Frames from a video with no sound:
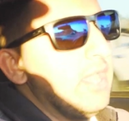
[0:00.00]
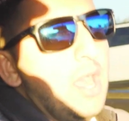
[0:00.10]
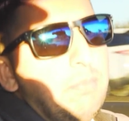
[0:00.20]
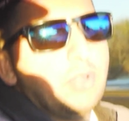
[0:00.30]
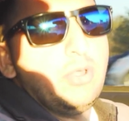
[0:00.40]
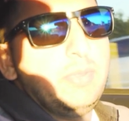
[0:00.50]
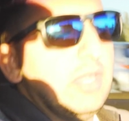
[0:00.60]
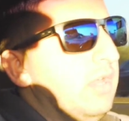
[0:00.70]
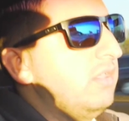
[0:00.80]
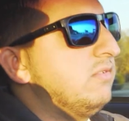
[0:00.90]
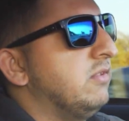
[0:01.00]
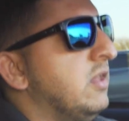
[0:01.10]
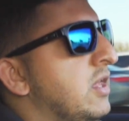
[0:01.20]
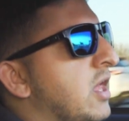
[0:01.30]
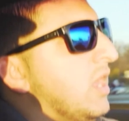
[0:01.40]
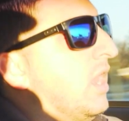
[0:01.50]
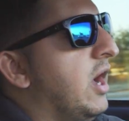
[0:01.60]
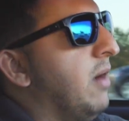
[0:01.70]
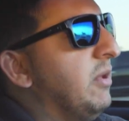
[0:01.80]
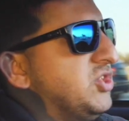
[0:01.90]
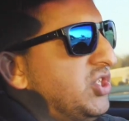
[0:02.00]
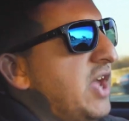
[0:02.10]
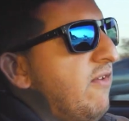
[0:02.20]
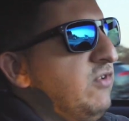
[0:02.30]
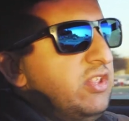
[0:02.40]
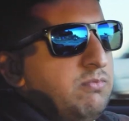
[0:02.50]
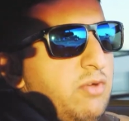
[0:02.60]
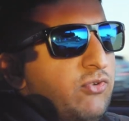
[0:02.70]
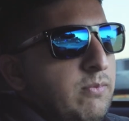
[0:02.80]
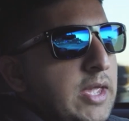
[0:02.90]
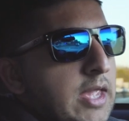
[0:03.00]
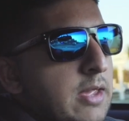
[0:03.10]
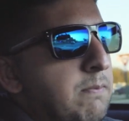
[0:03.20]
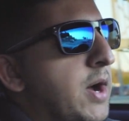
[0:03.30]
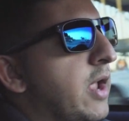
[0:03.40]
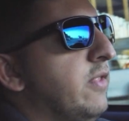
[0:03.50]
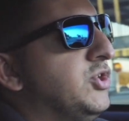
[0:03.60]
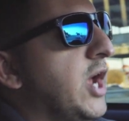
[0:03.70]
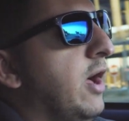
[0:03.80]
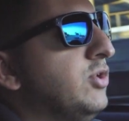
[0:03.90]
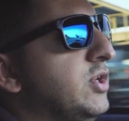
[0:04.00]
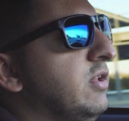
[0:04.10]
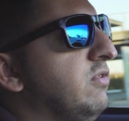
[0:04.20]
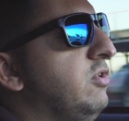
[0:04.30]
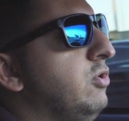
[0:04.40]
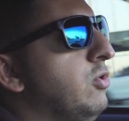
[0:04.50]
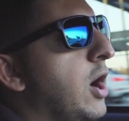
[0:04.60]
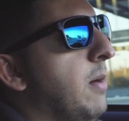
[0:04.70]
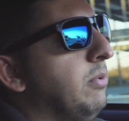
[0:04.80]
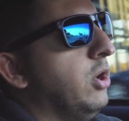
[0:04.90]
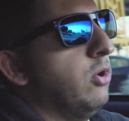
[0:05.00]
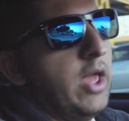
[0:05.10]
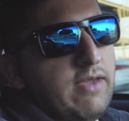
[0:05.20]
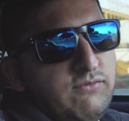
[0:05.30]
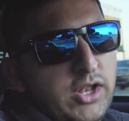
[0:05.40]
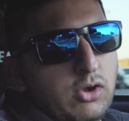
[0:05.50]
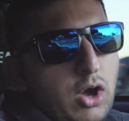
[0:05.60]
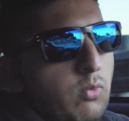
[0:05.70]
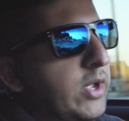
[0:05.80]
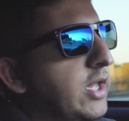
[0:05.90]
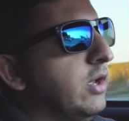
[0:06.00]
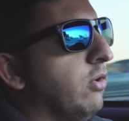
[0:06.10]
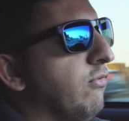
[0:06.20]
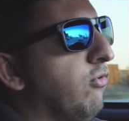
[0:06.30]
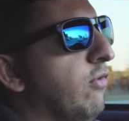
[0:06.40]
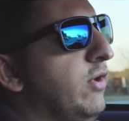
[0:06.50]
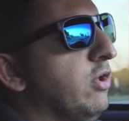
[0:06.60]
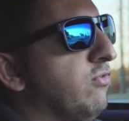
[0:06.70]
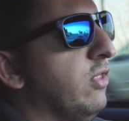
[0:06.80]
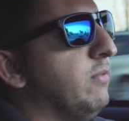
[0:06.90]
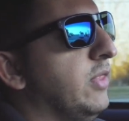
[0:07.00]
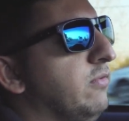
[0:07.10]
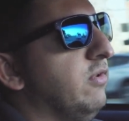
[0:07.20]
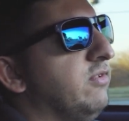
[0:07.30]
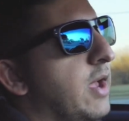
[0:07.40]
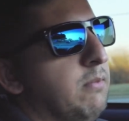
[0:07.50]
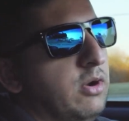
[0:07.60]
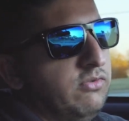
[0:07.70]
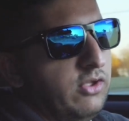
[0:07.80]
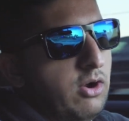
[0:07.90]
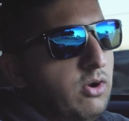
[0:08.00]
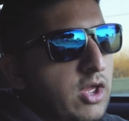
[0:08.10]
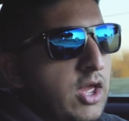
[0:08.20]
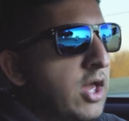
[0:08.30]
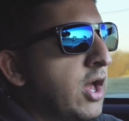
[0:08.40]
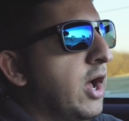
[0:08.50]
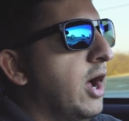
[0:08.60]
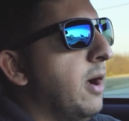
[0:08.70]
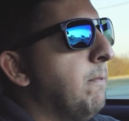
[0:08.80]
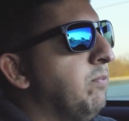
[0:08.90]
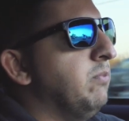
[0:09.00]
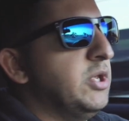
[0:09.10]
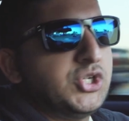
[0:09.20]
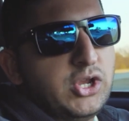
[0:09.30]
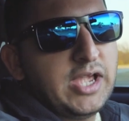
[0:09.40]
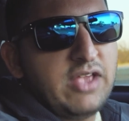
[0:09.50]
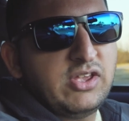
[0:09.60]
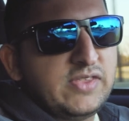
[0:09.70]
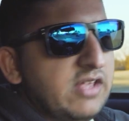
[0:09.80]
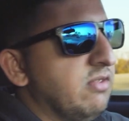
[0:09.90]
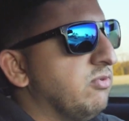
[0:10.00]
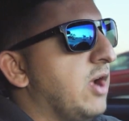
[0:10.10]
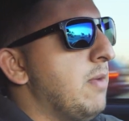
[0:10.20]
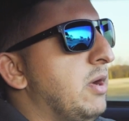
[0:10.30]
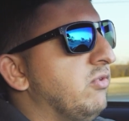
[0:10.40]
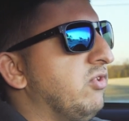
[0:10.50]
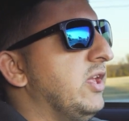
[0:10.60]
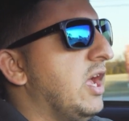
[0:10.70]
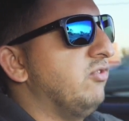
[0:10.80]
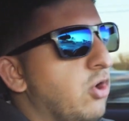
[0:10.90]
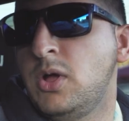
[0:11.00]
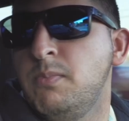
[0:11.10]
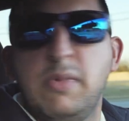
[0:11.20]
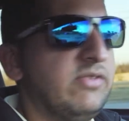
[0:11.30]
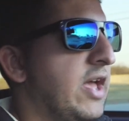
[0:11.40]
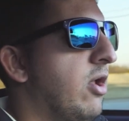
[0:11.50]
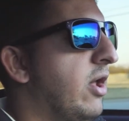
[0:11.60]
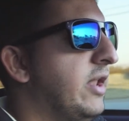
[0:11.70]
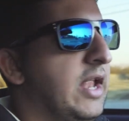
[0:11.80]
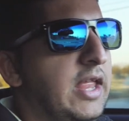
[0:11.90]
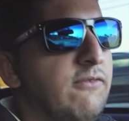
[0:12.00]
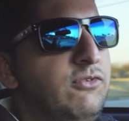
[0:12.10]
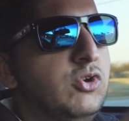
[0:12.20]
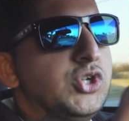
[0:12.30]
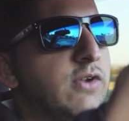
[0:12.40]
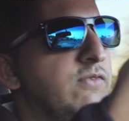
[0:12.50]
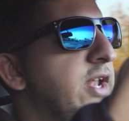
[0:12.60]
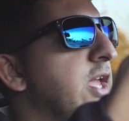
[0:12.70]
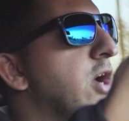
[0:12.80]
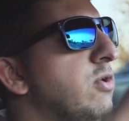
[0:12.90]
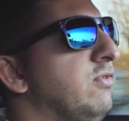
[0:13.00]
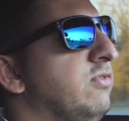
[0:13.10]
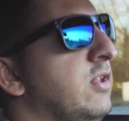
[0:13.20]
upload because it's just not feasible for me, but the challenge is to upload a video a week or 4 videos for the month of December. So be sure you guys hit that subscribe button so you guys don't miss out on any future videos,